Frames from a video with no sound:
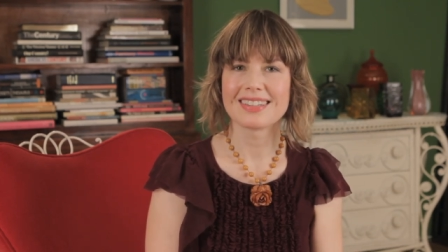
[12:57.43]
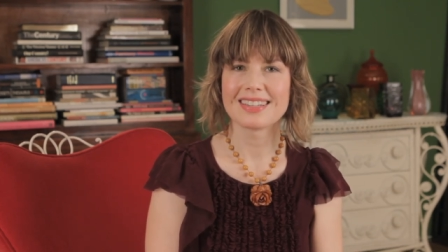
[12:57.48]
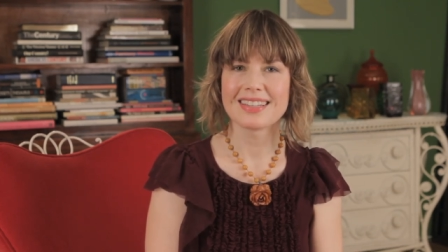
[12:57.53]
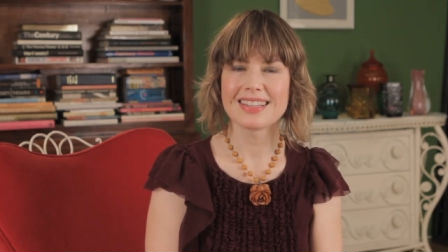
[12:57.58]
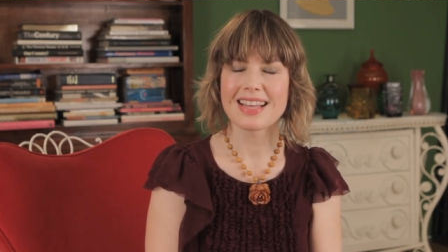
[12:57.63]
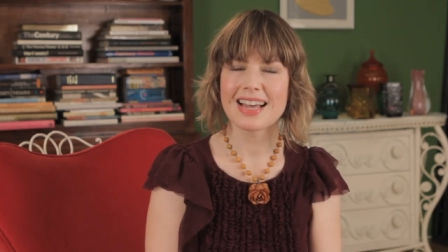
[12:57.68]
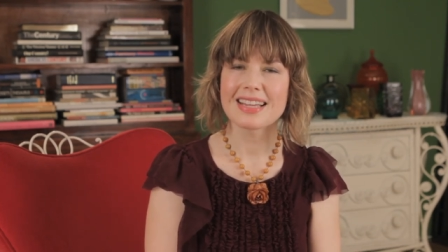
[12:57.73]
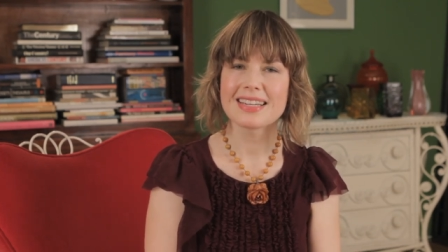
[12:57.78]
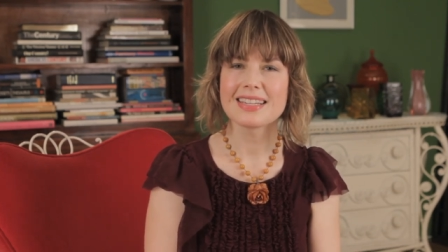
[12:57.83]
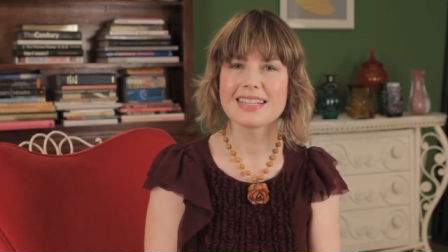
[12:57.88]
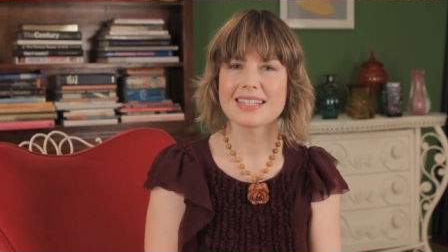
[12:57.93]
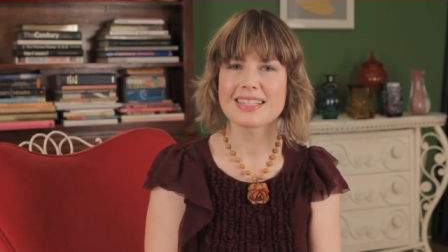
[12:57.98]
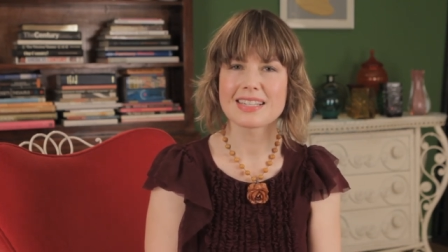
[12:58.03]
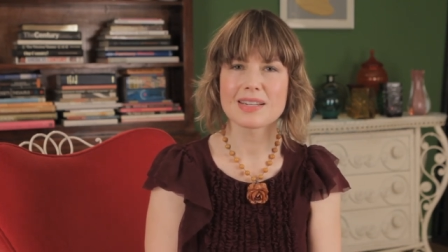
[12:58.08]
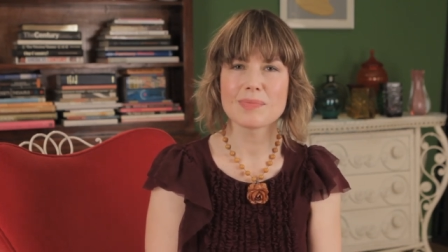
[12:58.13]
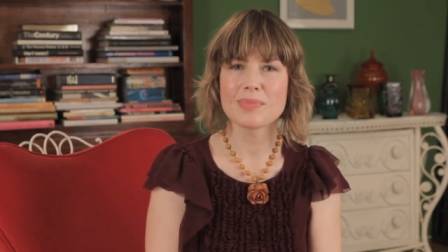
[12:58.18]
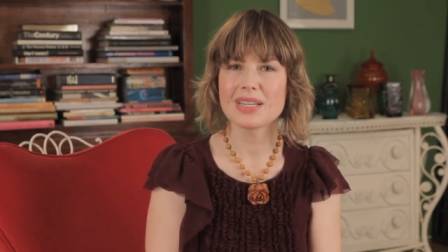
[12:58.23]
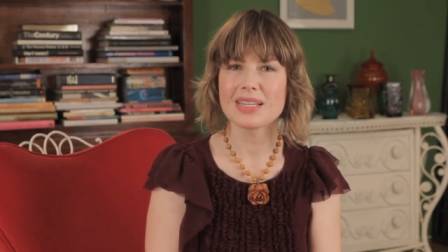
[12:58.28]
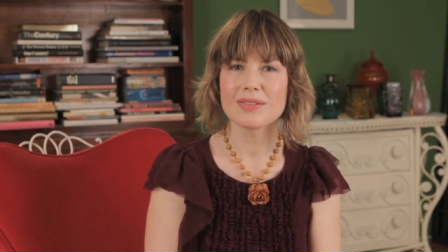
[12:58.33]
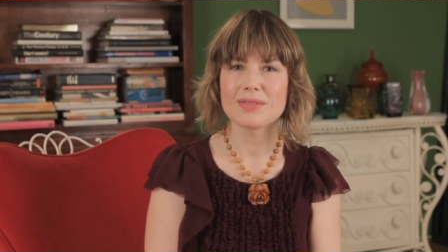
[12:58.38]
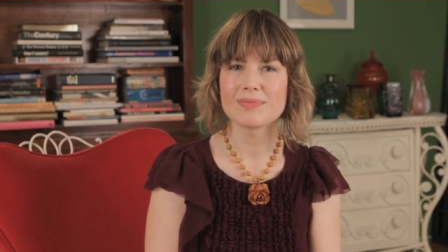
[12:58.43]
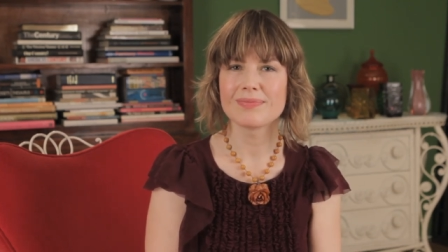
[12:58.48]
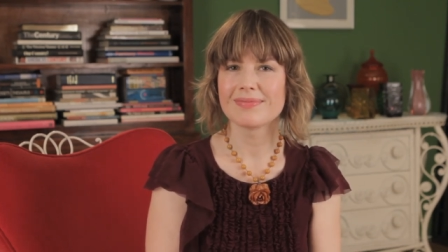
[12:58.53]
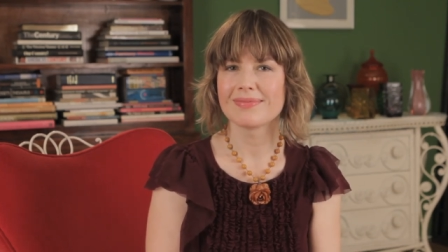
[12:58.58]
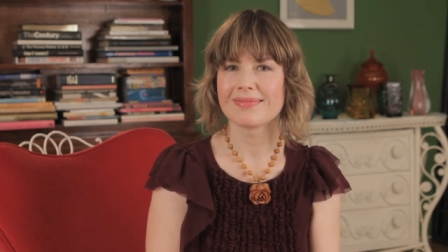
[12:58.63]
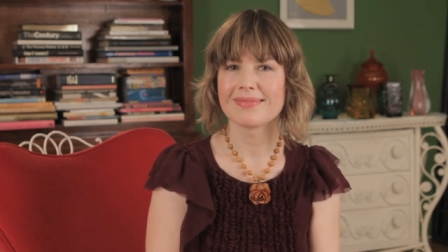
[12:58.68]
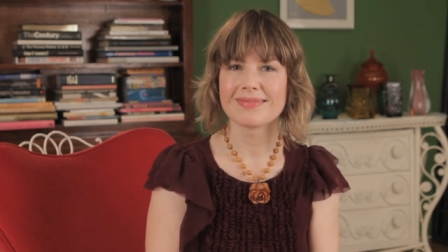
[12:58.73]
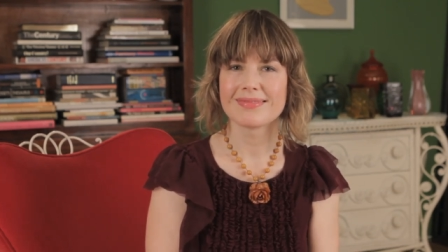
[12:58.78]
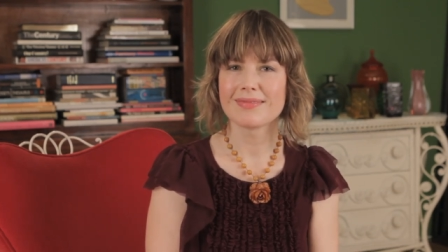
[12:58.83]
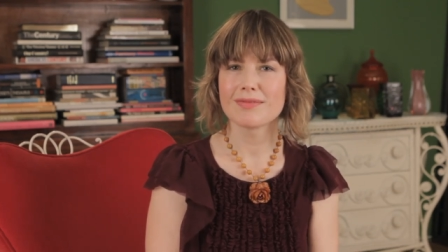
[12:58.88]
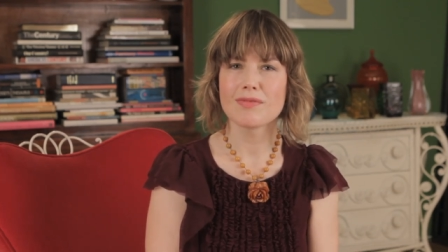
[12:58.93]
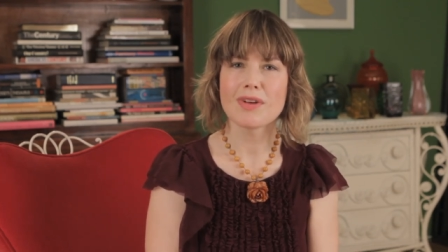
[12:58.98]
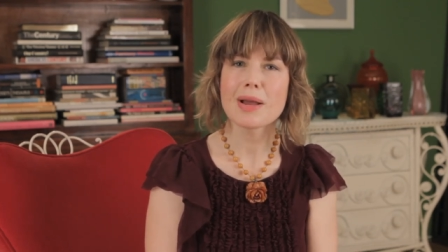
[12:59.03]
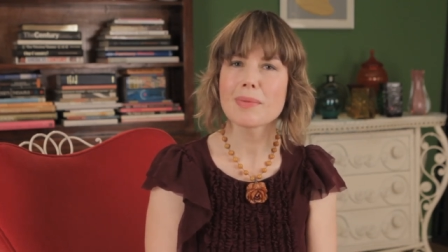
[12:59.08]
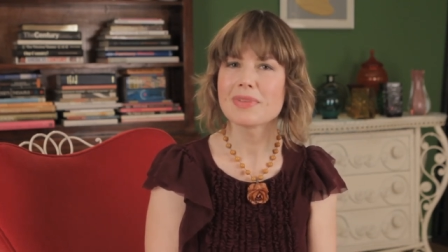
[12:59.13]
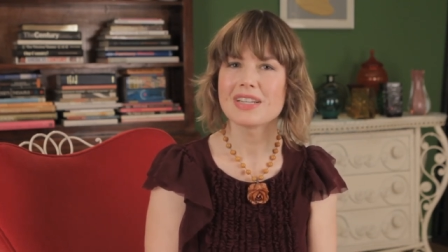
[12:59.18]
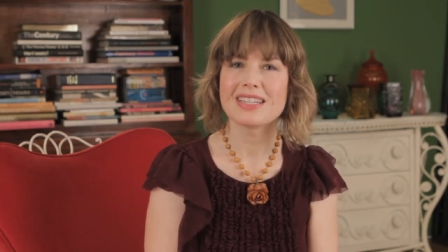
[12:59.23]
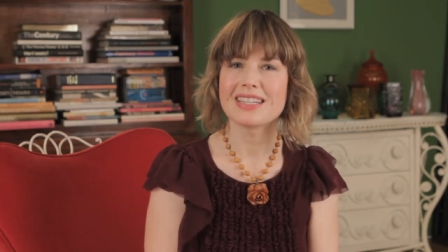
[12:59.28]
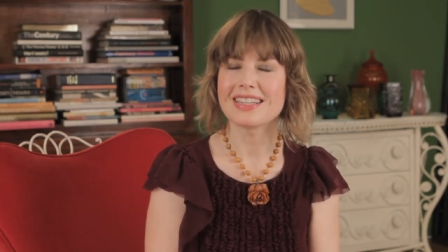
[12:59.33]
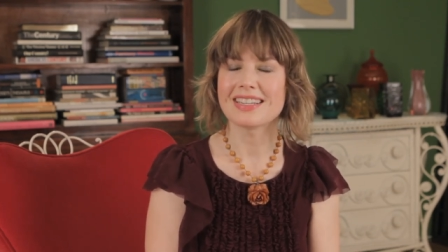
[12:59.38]
That needs to be
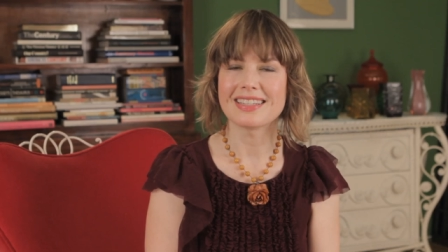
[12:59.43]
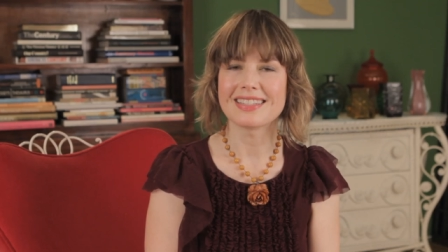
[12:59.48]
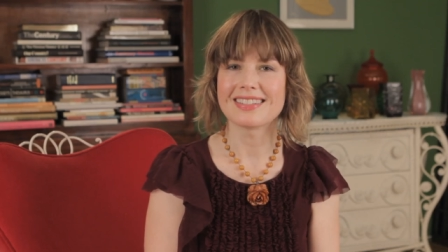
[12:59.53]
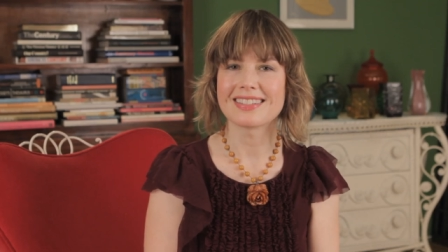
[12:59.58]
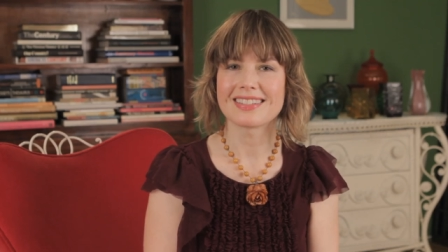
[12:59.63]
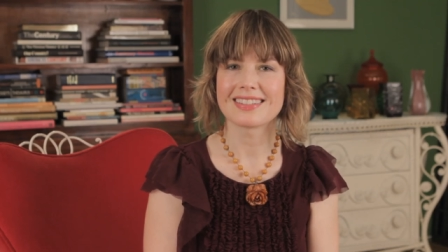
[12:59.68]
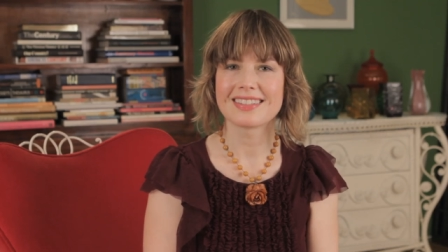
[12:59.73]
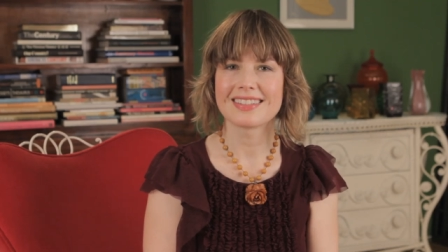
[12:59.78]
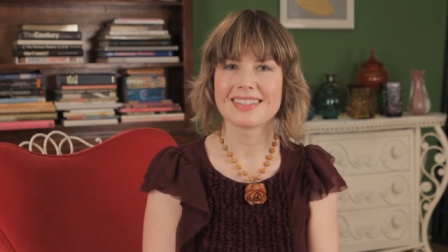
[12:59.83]
remedied.